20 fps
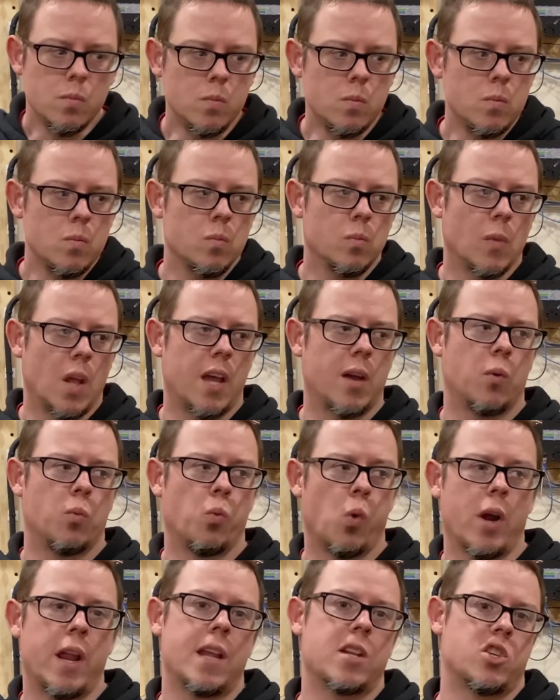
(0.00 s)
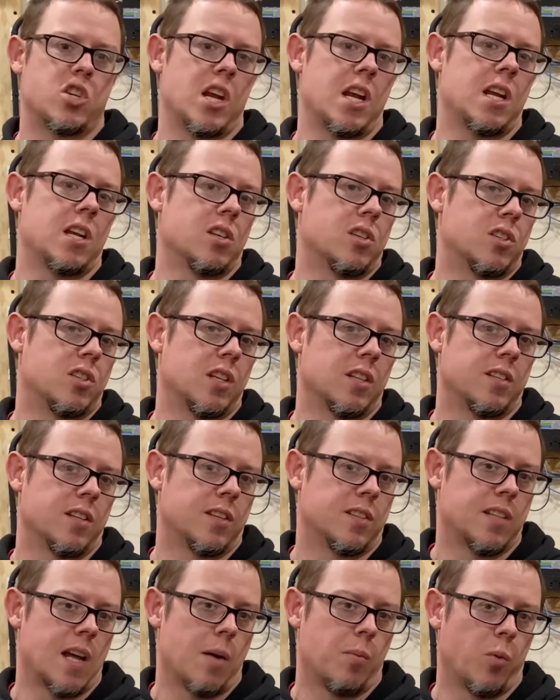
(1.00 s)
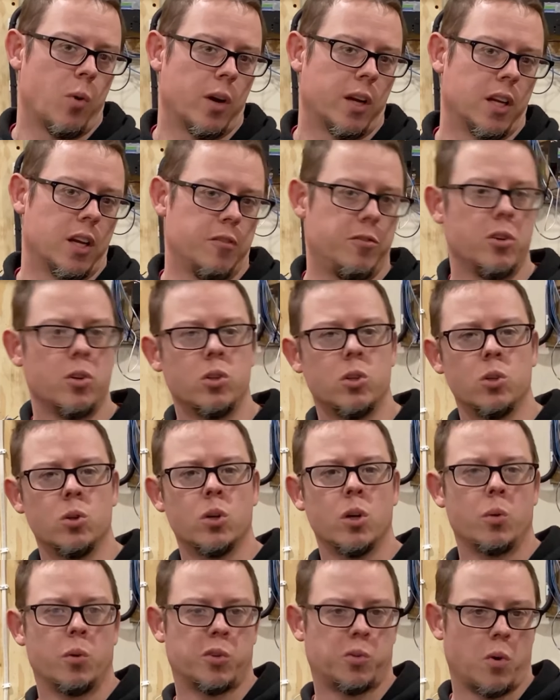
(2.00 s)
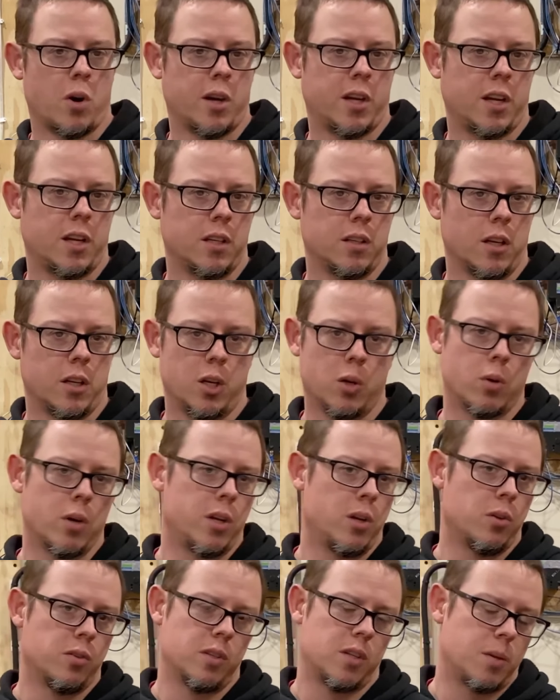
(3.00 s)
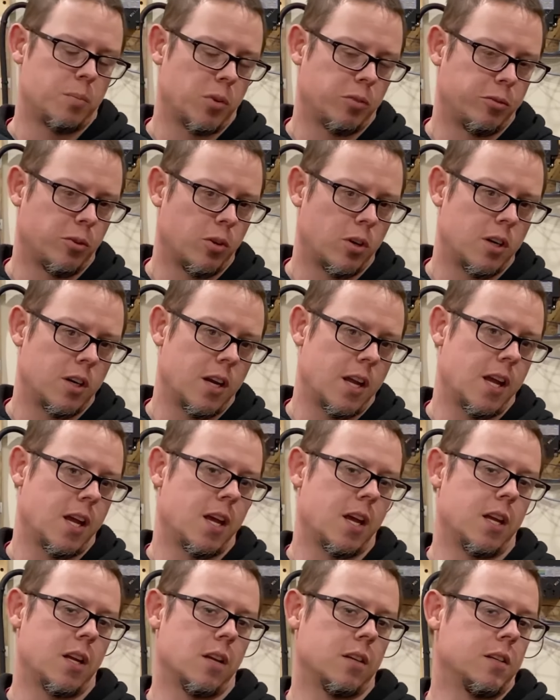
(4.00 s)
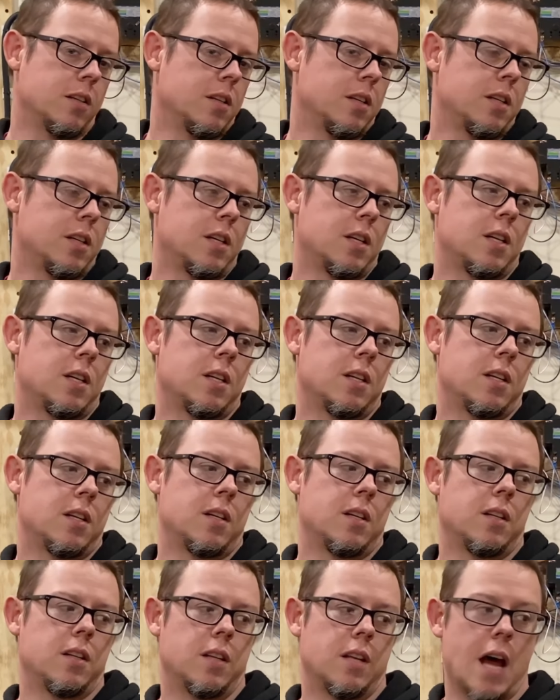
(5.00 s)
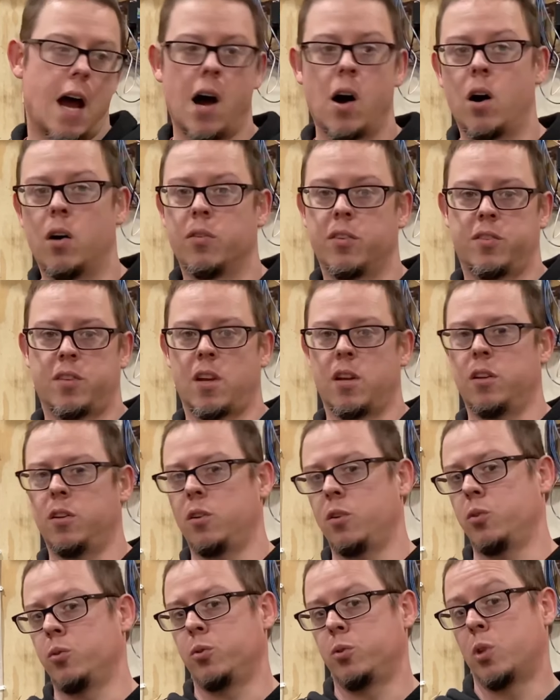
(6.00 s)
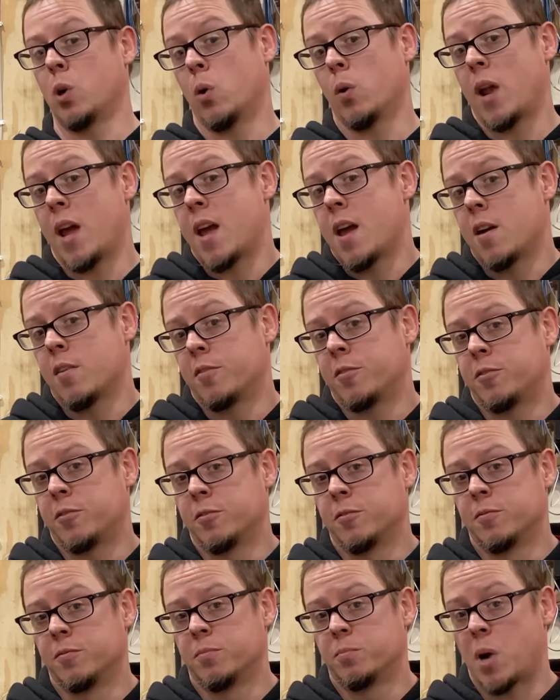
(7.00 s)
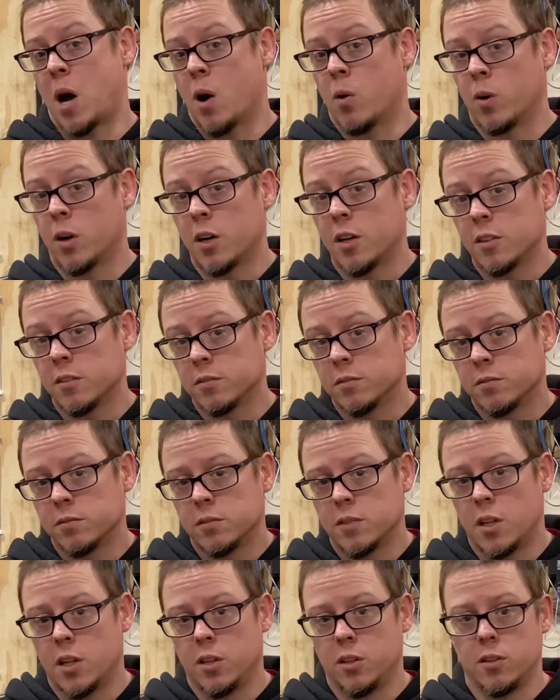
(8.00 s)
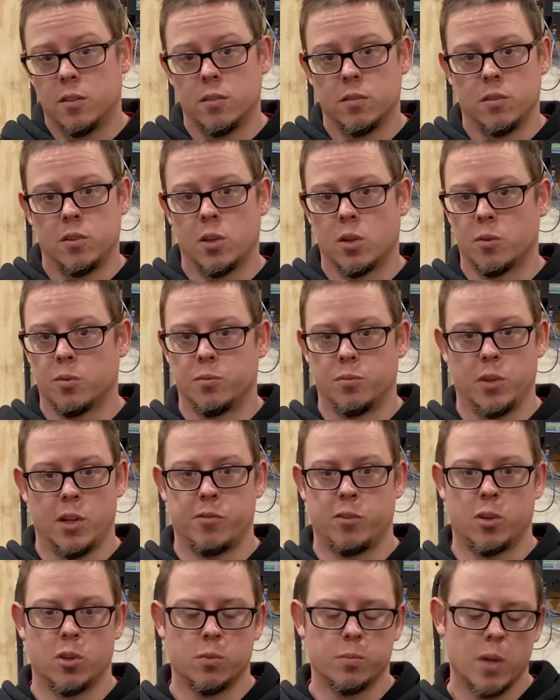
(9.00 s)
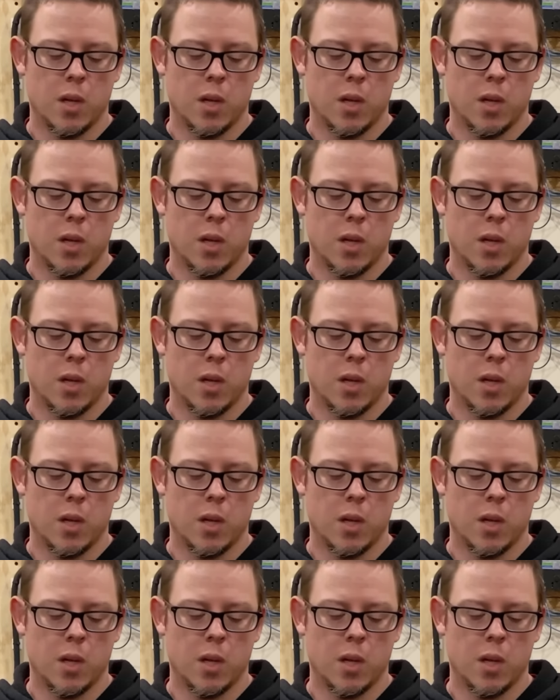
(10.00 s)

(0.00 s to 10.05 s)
like what had changed since it stopped working. If you knew it was working and you were using it before and now all of a sudden you don't have power in your living room,